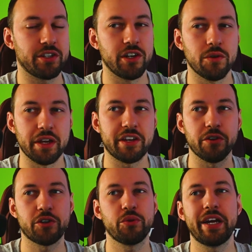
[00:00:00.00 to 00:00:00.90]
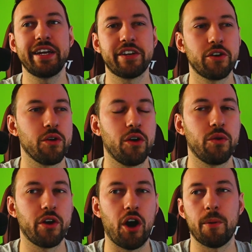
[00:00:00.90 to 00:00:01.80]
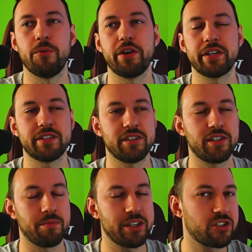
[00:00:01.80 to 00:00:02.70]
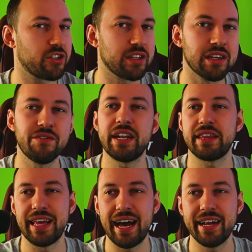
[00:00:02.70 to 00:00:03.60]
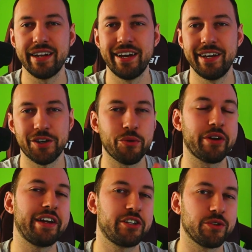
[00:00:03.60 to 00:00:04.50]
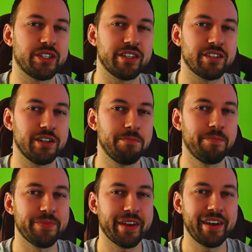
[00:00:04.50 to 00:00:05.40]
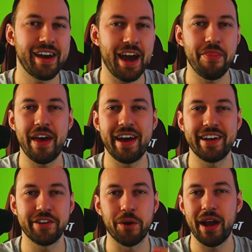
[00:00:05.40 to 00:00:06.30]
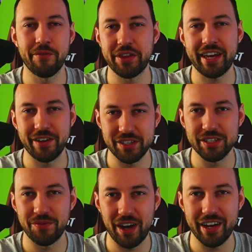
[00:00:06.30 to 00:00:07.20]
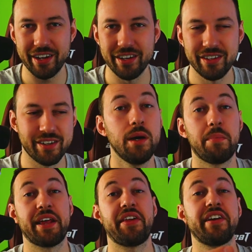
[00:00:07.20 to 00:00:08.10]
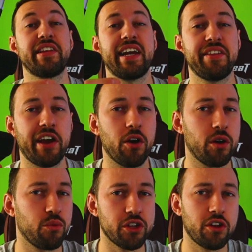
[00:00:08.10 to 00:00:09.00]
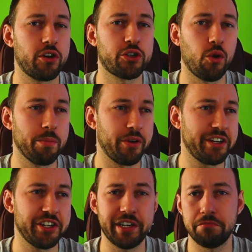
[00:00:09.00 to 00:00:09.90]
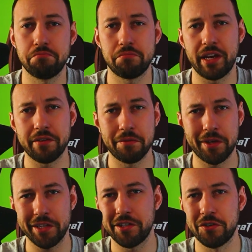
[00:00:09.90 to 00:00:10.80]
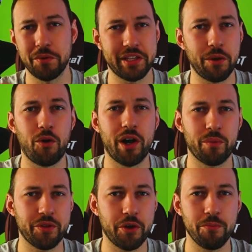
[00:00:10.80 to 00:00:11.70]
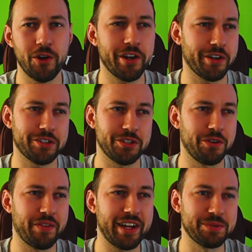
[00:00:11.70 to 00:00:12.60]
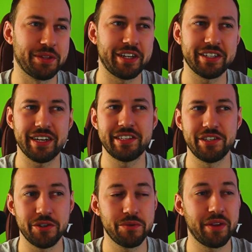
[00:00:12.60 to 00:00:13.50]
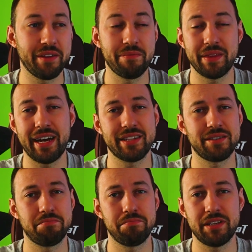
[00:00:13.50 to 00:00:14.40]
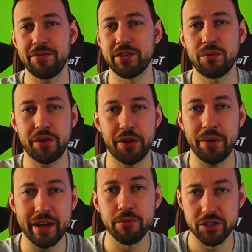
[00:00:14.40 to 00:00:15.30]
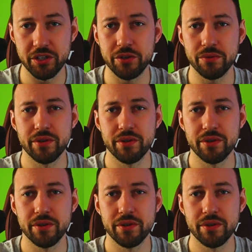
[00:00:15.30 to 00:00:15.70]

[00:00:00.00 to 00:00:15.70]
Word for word: You know, like you're creating your own operating system. Let's just leave it at that create your system, and then, you know, everything else is fine. But at the end of the day, they are a really large corporation and they get to do what they want with their products. So if that's what they decide to do, then that's definitely what they're able to do.